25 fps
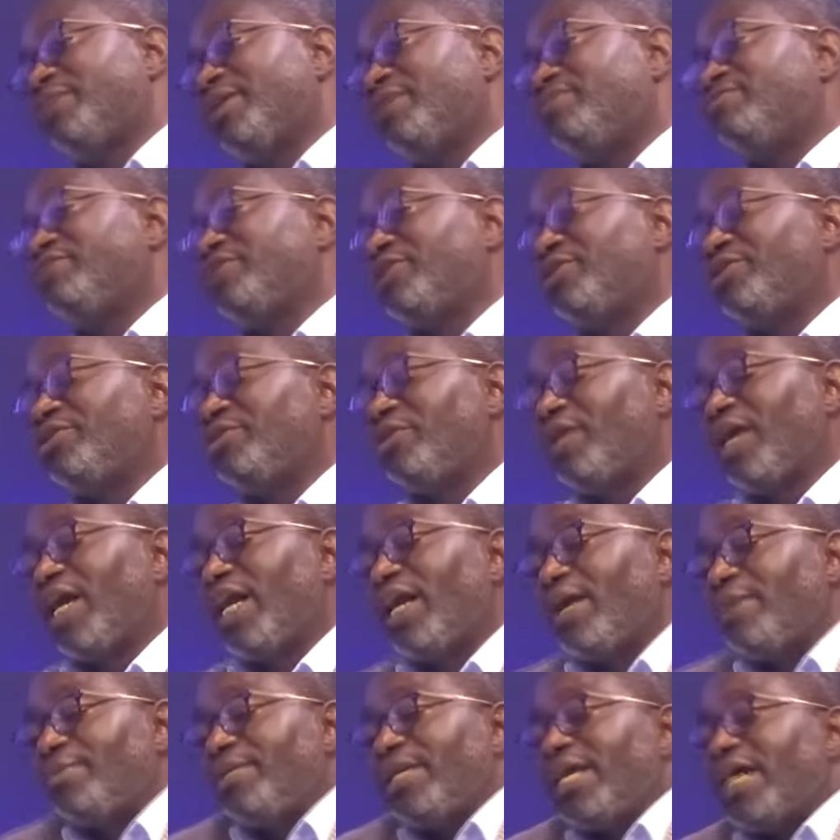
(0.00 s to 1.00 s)
very well,
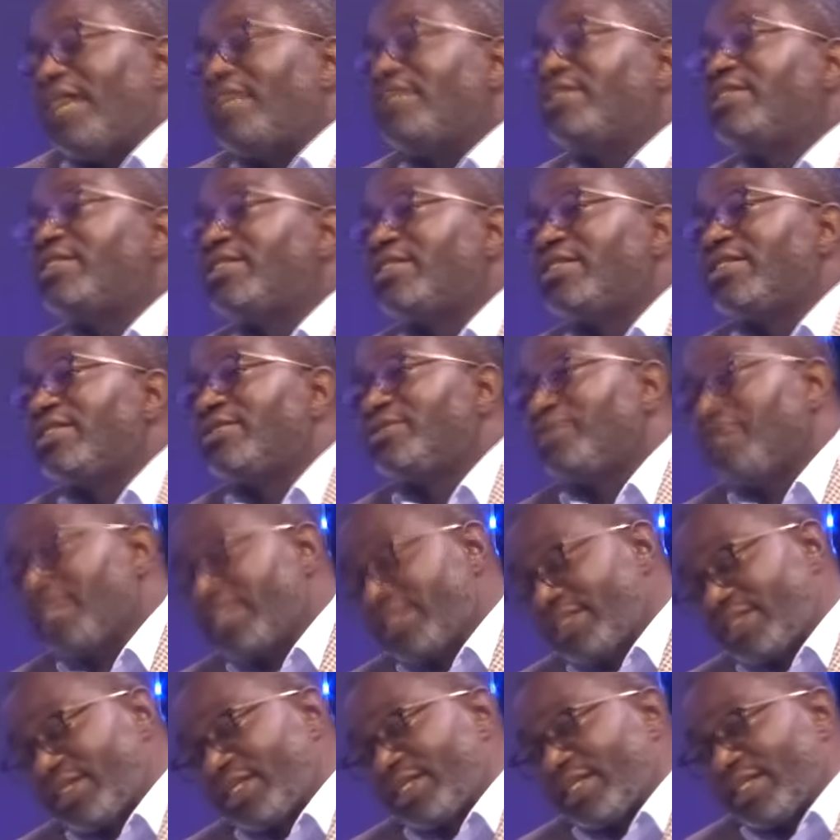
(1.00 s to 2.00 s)
I mean, answers the
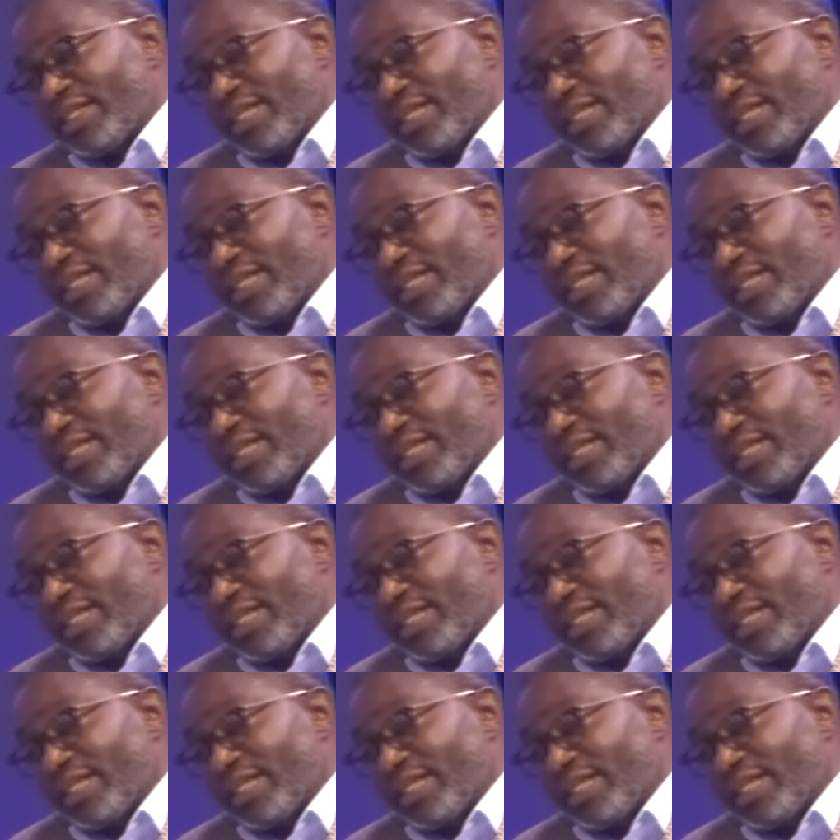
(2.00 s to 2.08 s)
question.